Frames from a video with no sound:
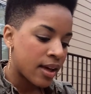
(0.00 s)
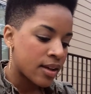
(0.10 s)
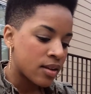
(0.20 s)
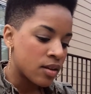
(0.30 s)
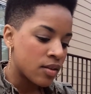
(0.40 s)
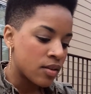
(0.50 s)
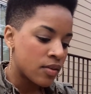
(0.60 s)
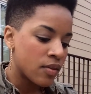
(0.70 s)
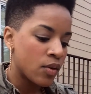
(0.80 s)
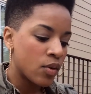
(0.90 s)
And
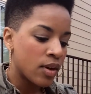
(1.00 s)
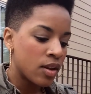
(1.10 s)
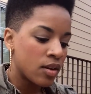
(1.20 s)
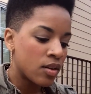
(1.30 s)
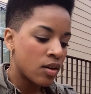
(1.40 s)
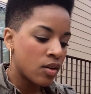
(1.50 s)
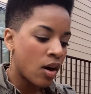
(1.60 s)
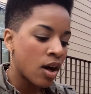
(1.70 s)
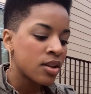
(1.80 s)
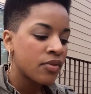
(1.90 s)

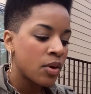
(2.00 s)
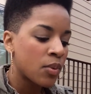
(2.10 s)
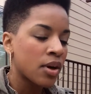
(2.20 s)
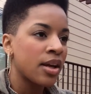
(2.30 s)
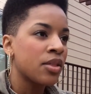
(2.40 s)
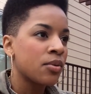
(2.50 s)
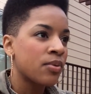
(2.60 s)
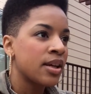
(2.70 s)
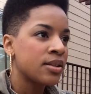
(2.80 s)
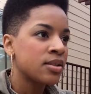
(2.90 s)
all of them were
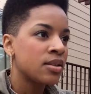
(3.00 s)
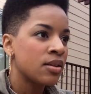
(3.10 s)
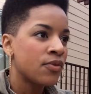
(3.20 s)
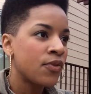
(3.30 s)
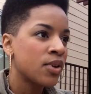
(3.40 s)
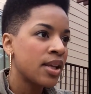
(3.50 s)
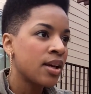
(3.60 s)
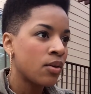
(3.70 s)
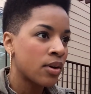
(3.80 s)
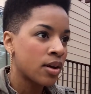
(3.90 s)
either written
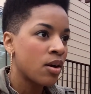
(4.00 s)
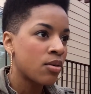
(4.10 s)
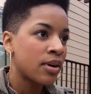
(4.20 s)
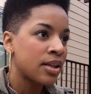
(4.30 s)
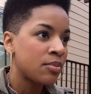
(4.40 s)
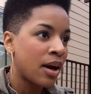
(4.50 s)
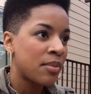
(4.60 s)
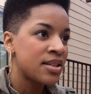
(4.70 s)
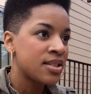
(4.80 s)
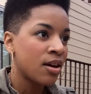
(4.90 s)
fully or co-written
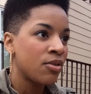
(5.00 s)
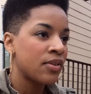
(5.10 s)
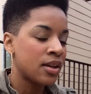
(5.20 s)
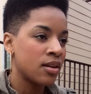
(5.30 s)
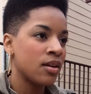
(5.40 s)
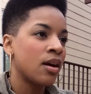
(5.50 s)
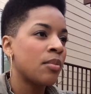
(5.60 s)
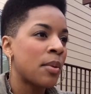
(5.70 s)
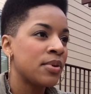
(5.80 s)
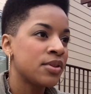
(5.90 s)
by myself, and
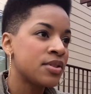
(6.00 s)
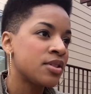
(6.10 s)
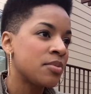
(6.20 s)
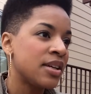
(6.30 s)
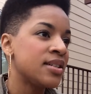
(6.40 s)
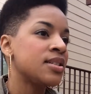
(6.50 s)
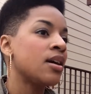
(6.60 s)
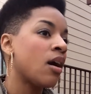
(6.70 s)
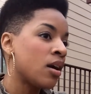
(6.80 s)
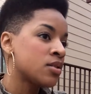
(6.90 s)
my producer Jimmy
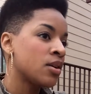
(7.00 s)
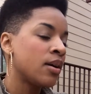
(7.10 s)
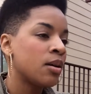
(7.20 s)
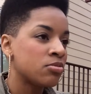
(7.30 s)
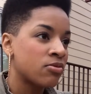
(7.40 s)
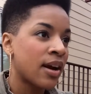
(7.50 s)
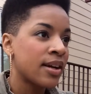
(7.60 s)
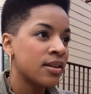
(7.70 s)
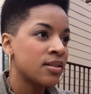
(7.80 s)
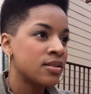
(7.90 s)
Easy also helped
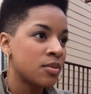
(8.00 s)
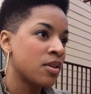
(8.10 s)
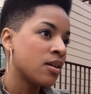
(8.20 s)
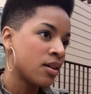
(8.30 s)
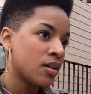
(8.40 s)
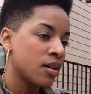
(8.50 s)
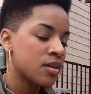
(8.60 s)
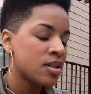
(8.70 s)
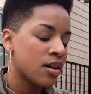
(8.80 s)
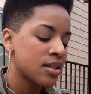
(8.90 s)
write some of the
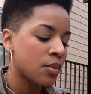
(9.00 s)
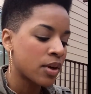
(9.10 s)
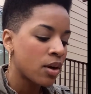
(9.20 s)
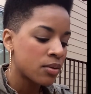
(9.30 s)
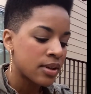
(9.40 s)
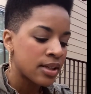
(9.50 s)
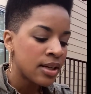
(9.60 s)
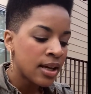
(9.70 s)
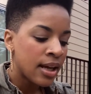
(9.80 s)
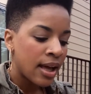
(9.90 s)
songs that were
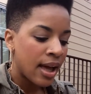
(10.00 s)
co-written.